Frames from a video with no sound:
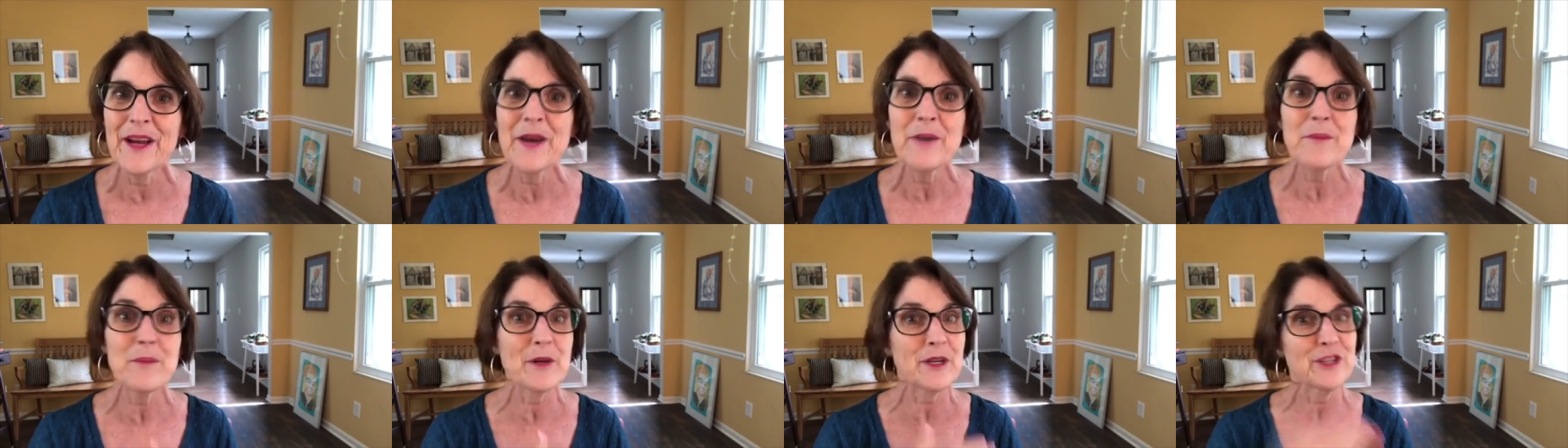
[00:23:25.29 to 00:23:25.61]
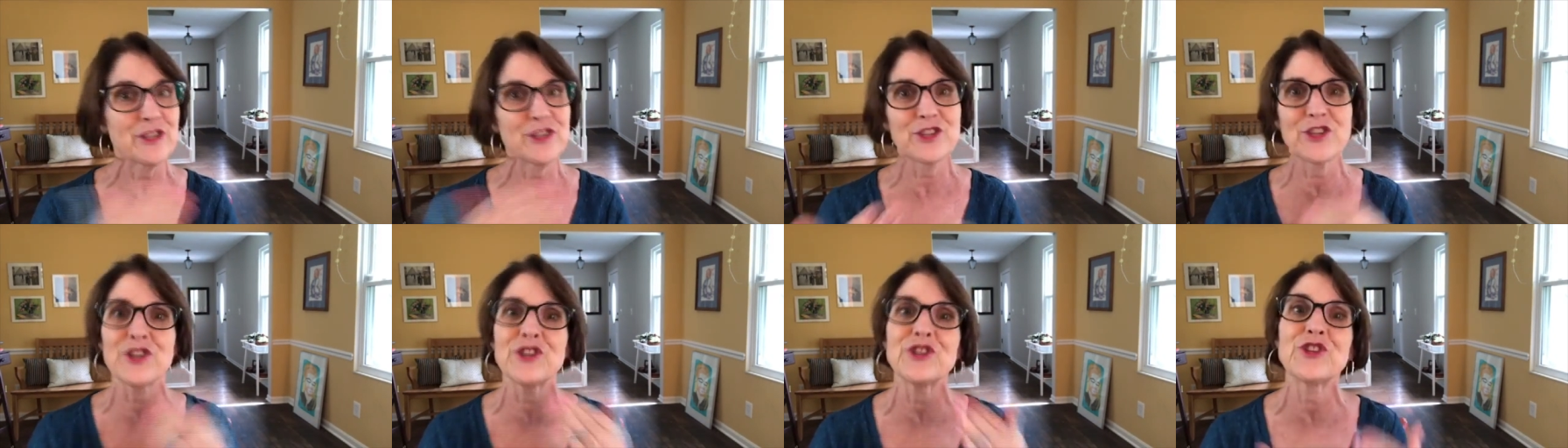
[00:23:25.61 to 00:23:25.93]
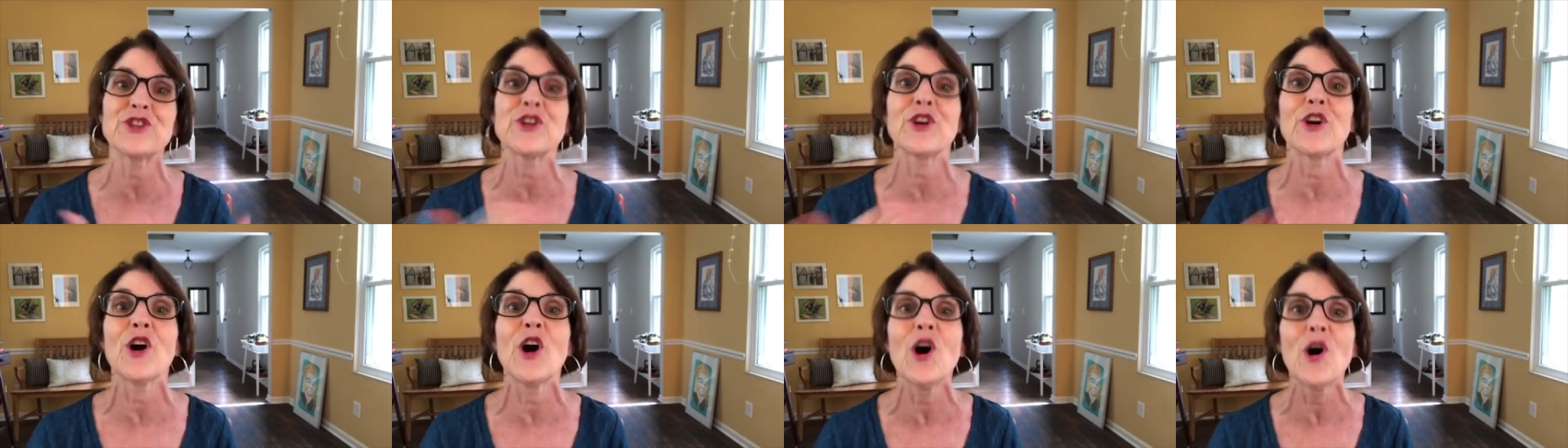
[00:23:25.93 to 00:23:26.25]
but it's just
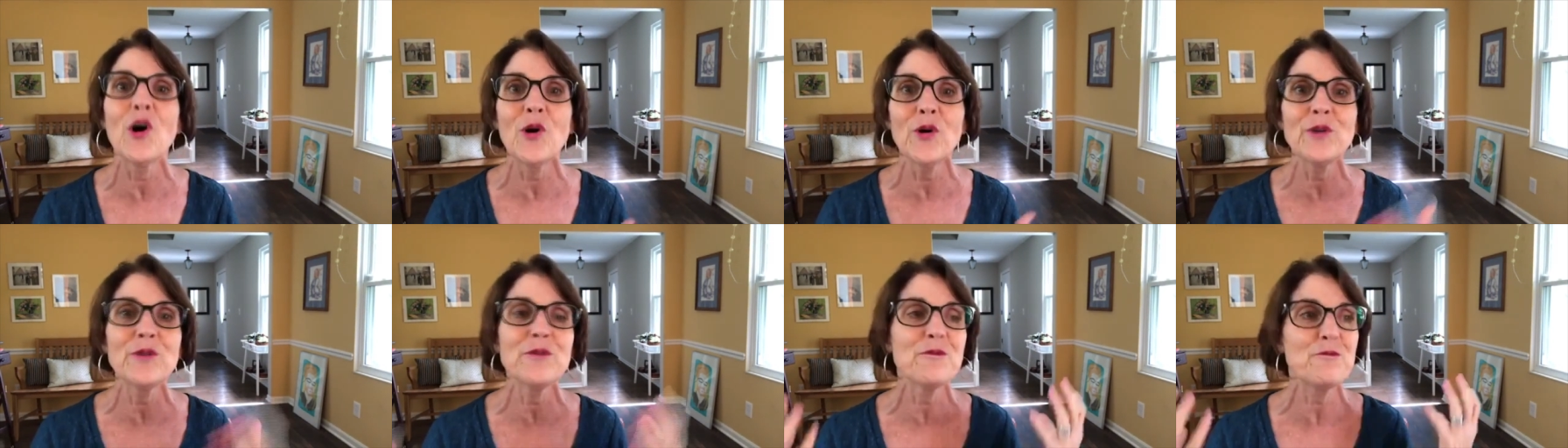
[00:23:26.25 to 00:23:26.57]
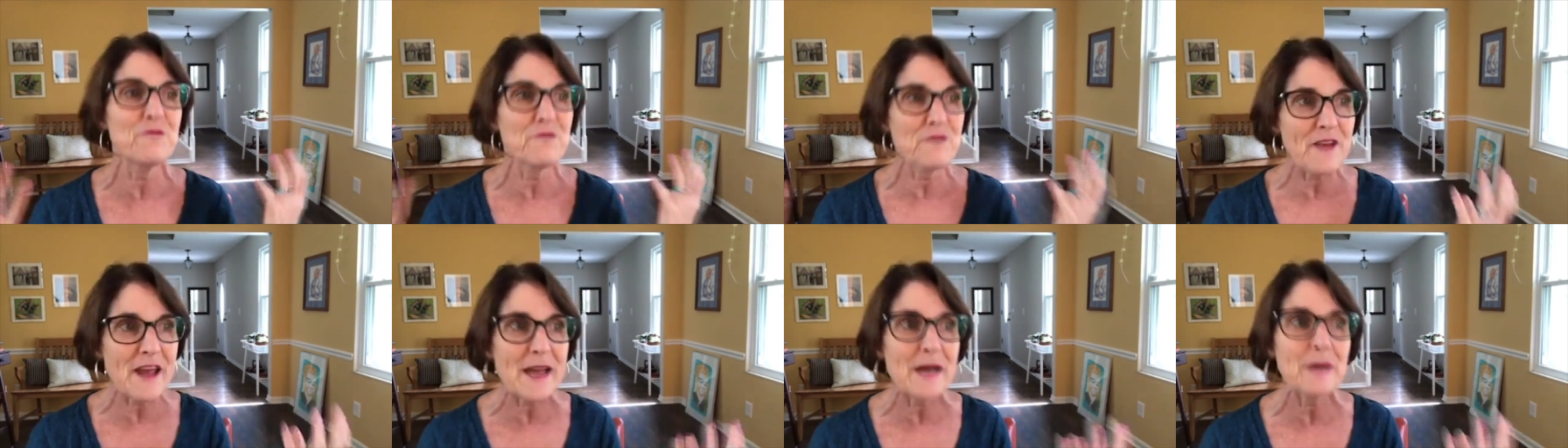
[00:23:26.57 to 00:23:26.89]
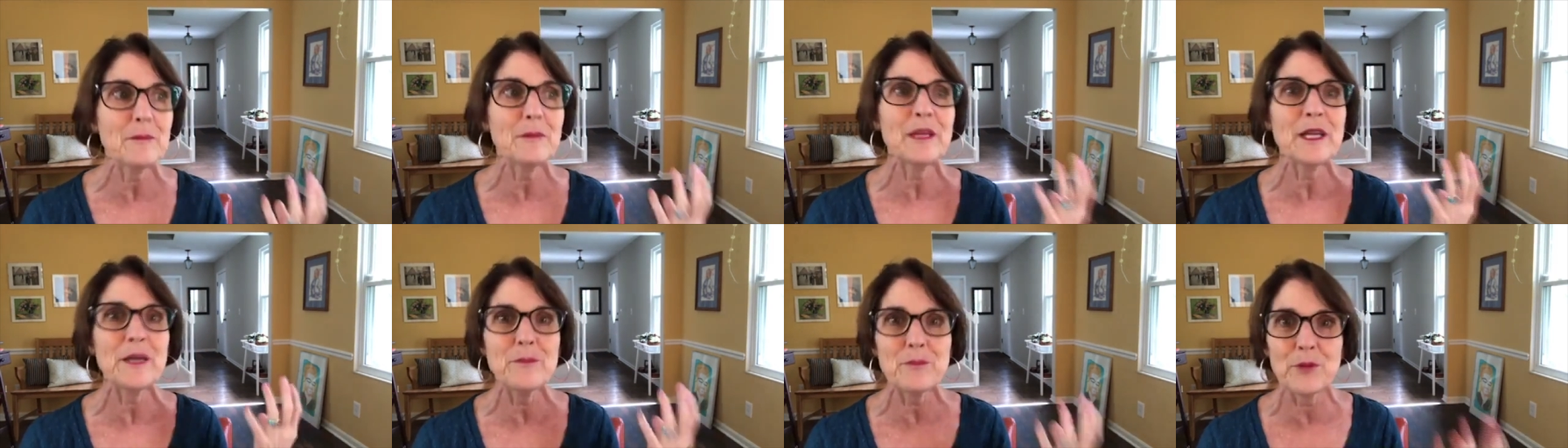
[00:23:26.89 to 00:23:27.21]
your own
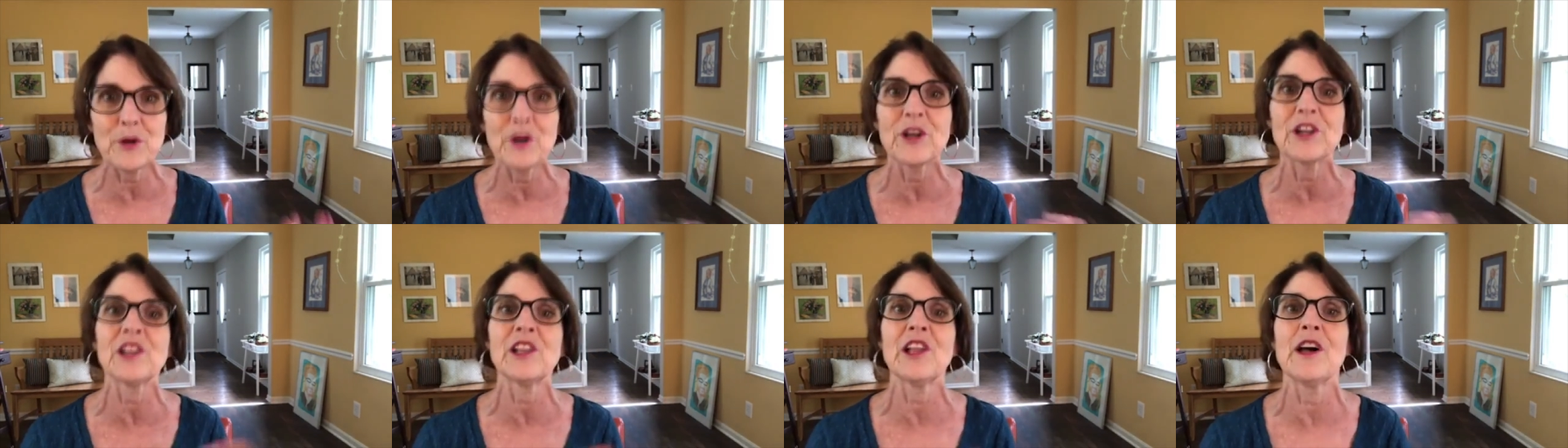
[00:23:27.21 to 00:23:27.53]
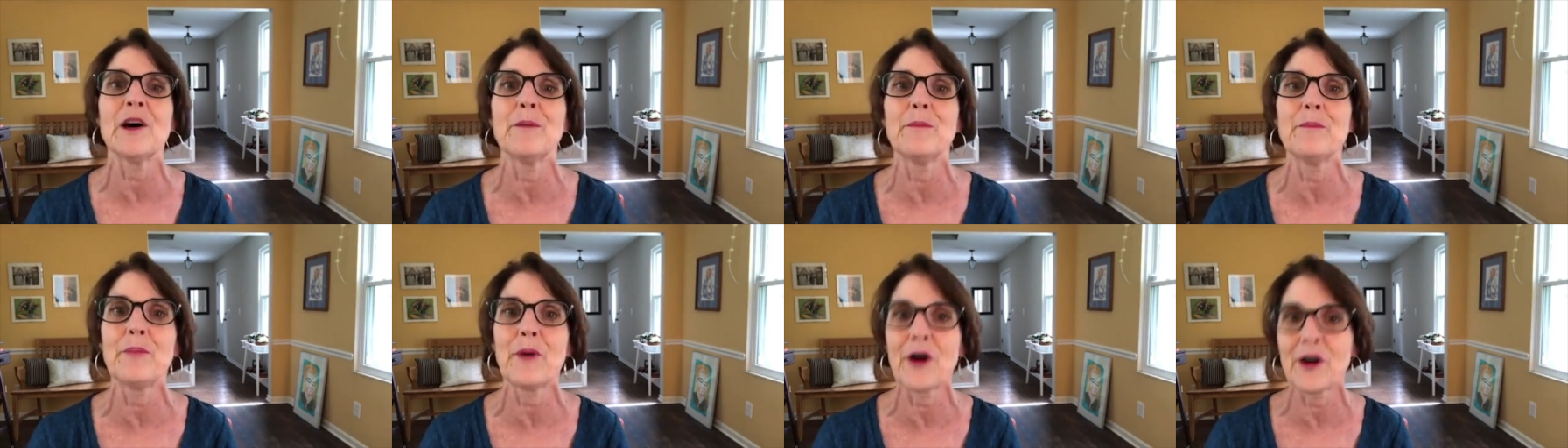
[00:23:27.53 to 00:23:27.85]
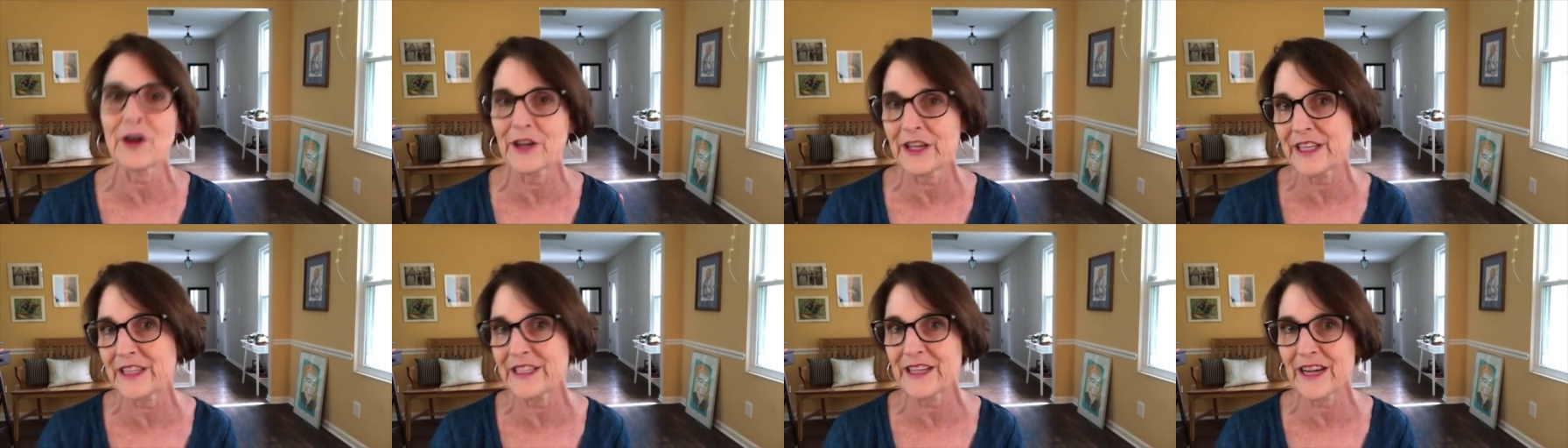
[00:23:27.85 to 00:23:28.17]
family book club
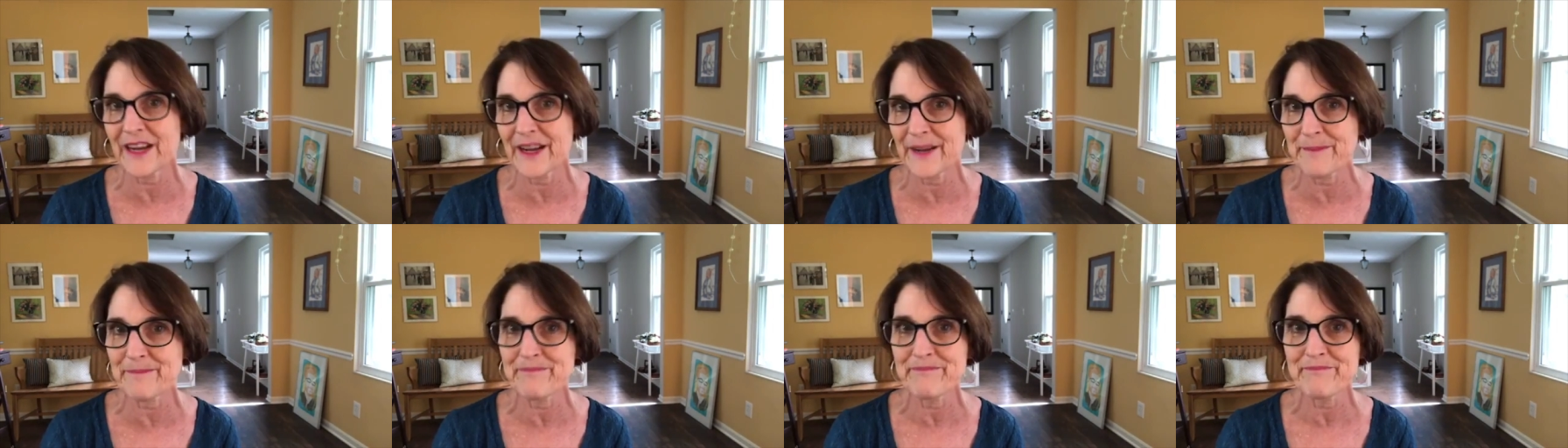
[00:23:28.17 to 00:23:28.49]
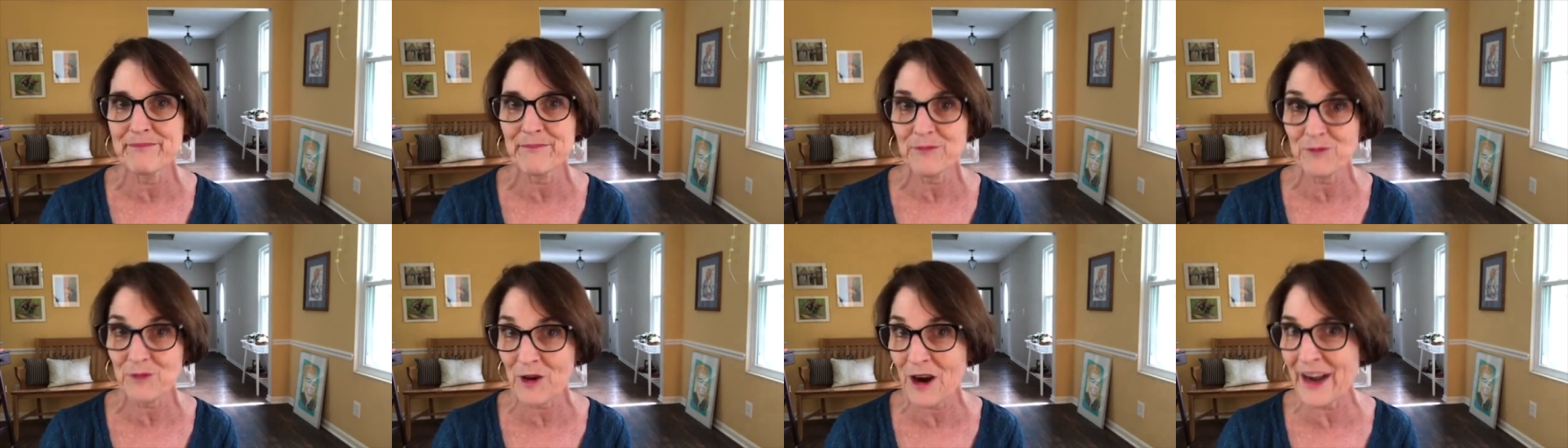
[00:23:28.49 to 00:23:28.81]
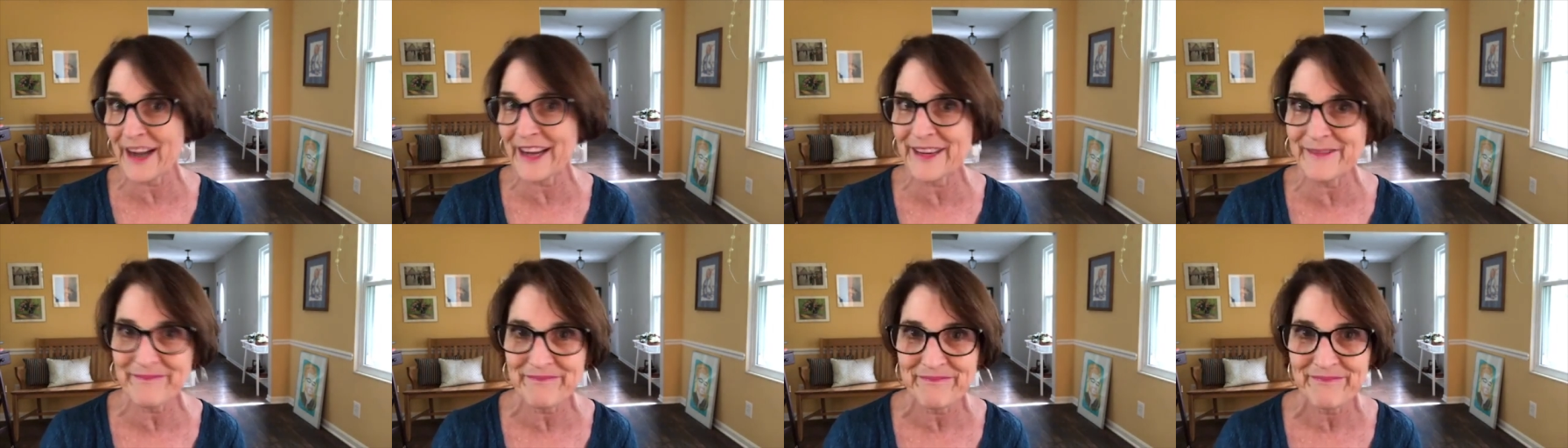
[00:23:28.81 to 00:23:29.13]
party time,
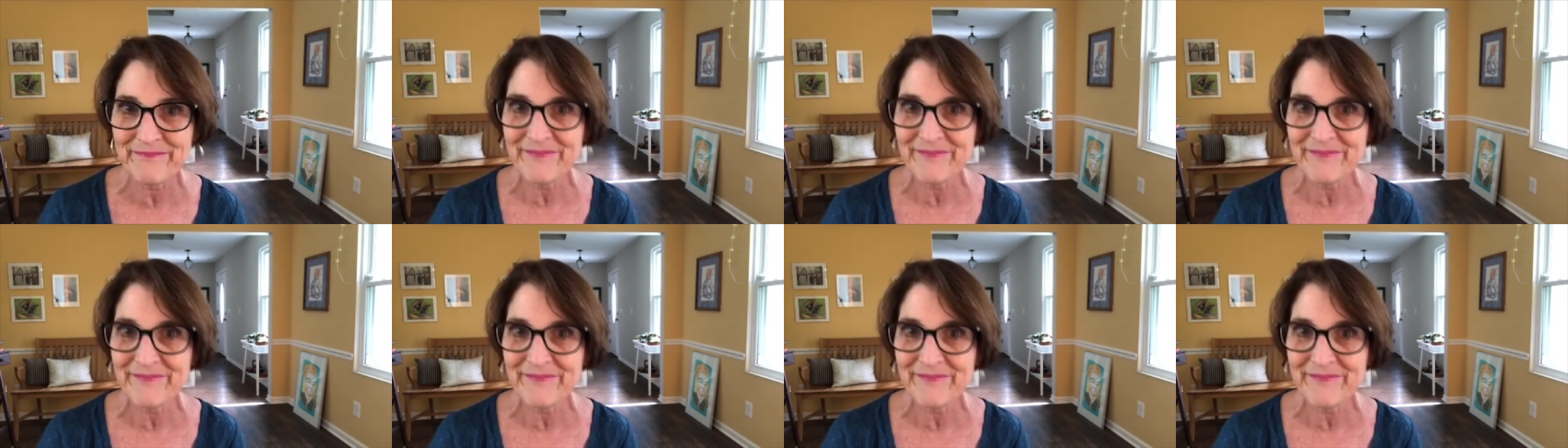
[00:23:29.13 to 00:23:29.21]
right?